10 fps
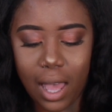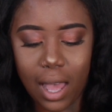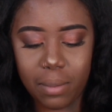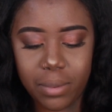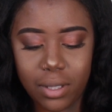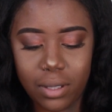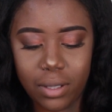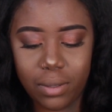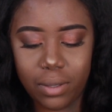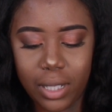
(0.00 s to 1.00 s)

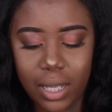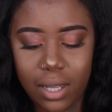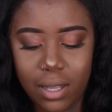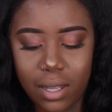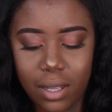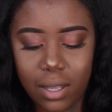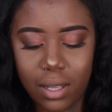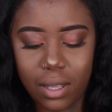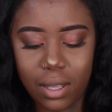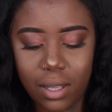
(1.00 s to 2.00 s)
absolutely.
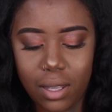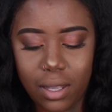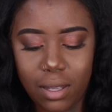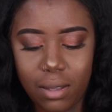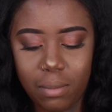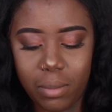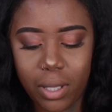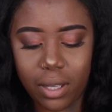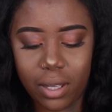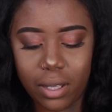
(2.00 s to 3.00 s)

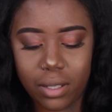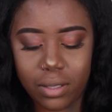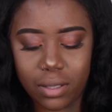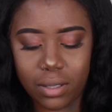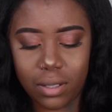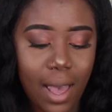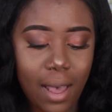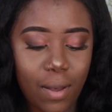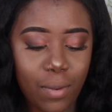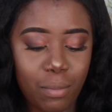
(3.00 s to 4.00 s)
Because
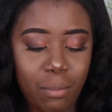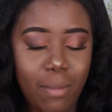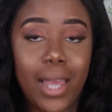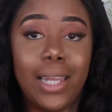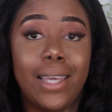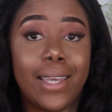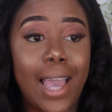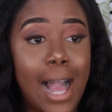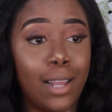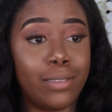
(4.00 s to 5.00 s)
how many
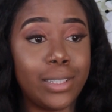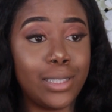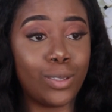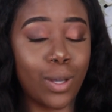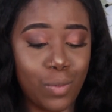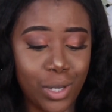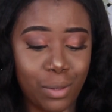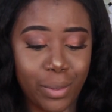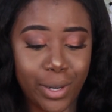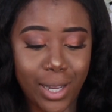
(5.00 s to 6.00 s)
calories do I want to
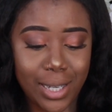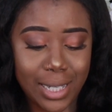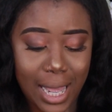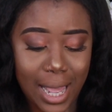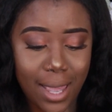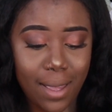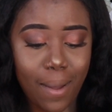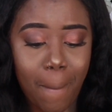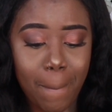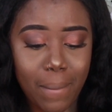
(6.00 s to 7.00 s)
burn a day?
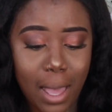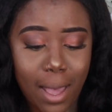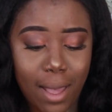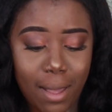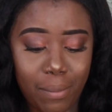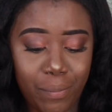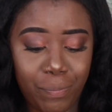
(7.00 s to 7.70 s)
I